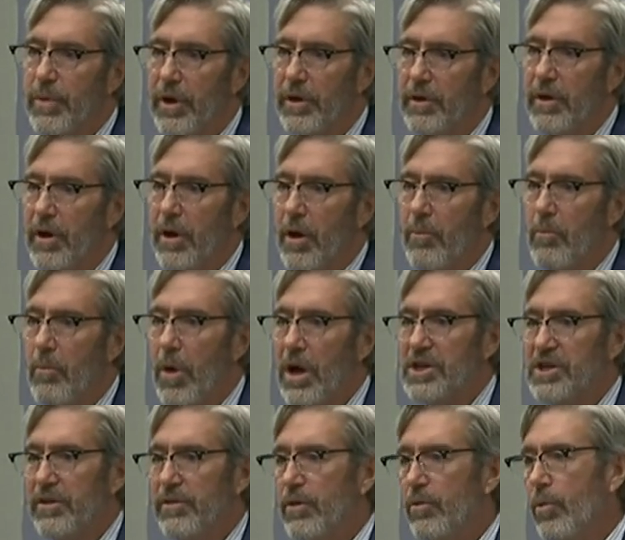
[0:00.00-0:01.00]
but
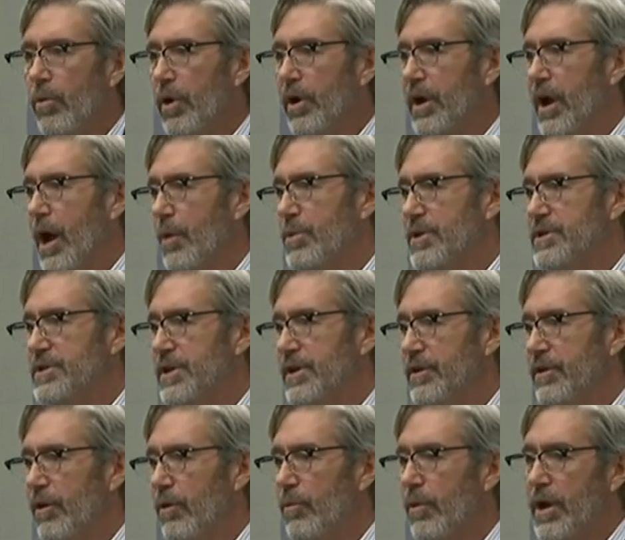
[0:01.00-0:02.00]
much of the work happens
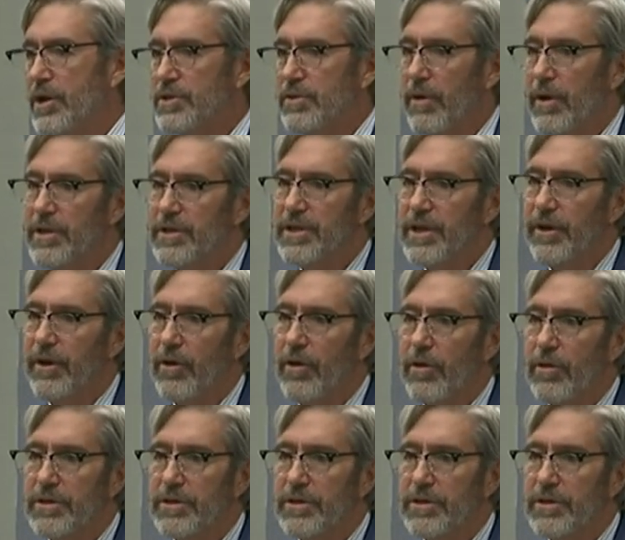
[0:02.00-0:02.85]
in our restaurants, in our